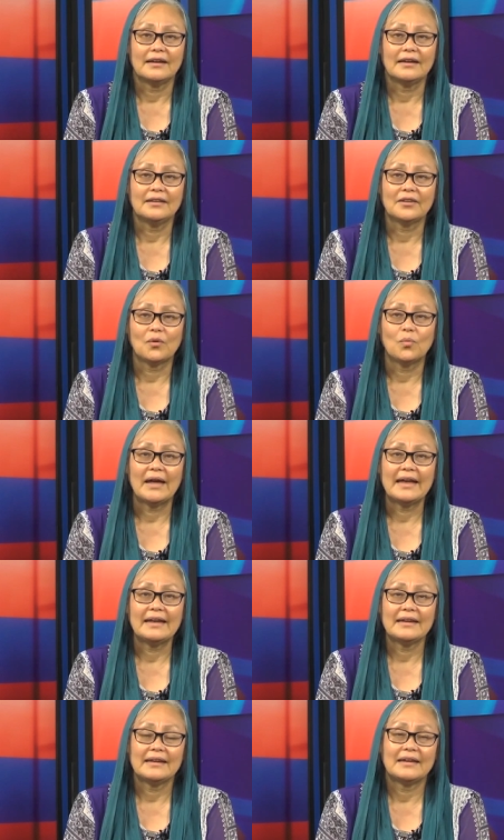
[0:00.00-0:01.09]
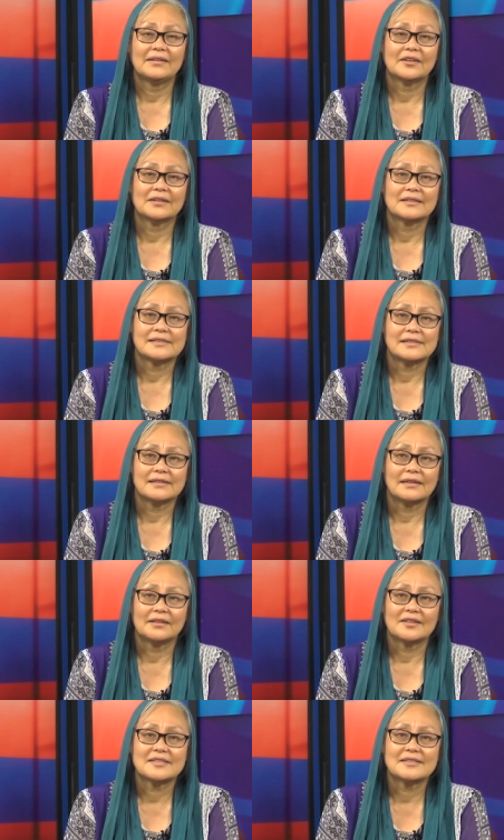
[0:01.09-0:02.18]
in the way, in the
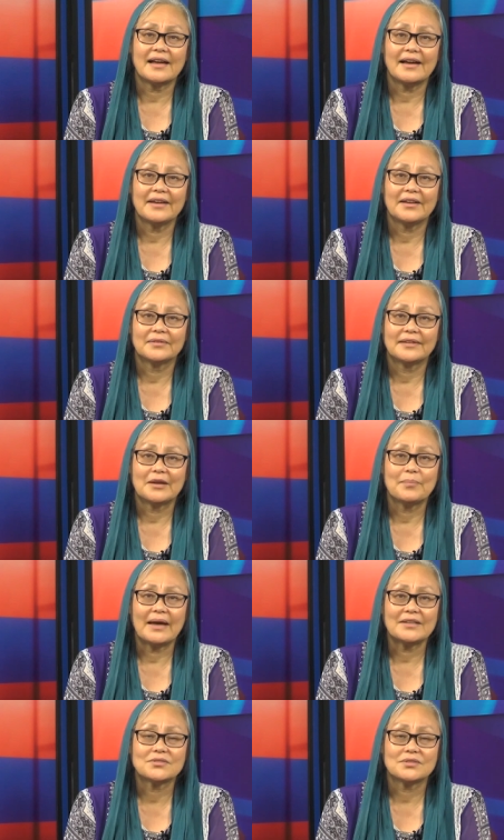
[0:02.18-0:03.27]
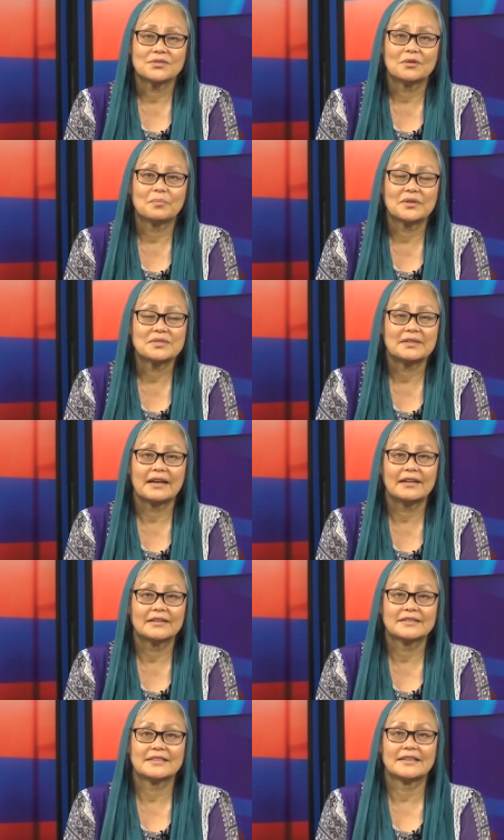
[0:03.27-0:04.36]
style that matches your
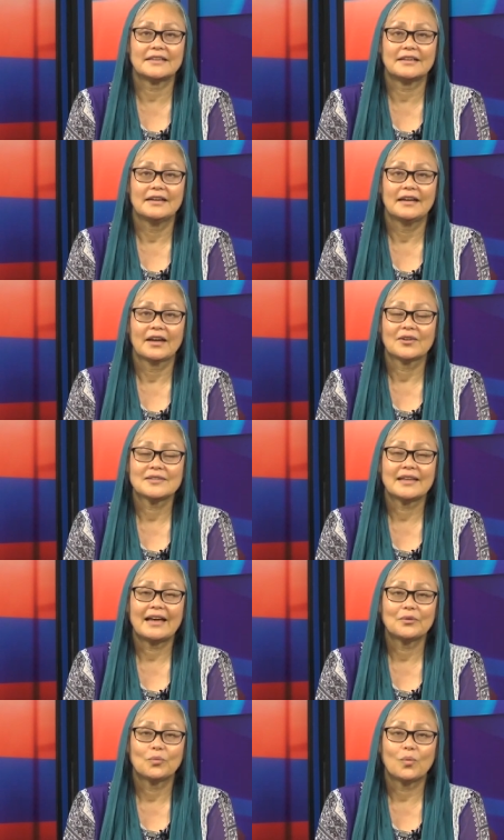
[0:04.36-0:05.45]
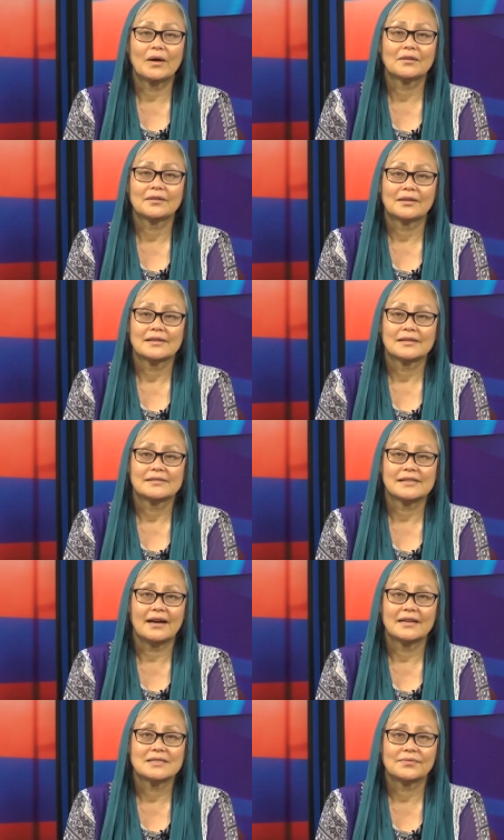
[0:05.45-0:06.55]
personality, because not one
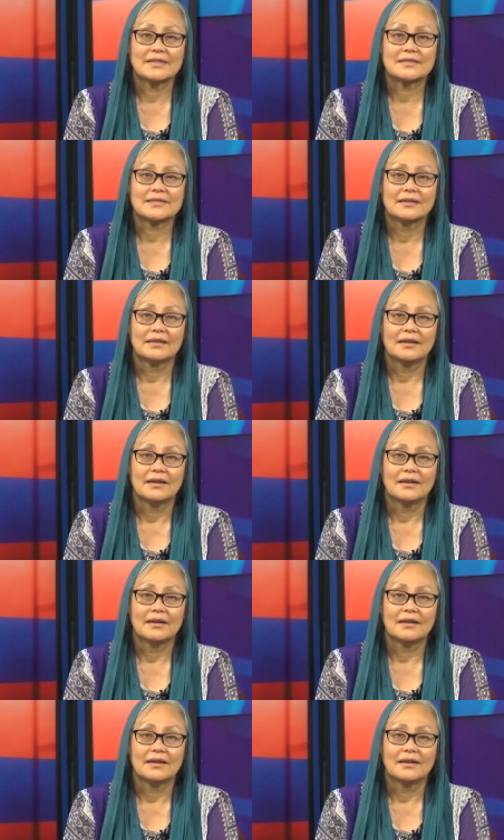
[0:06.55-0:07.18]
size fits